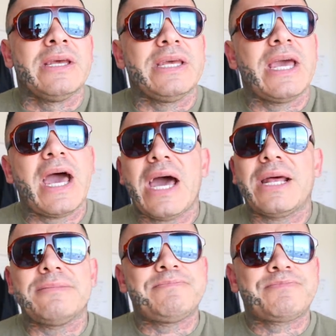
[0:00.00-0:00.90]
He
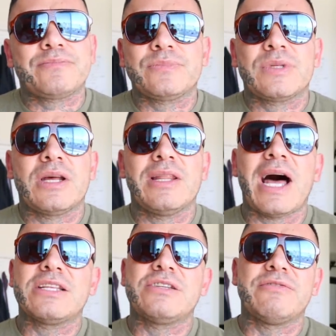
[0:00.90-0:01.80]
had
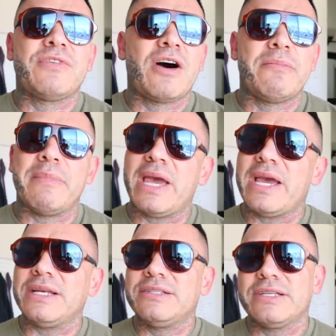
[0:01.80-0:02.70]
lots of
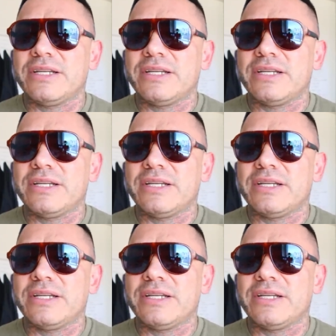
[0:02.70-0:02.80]
maids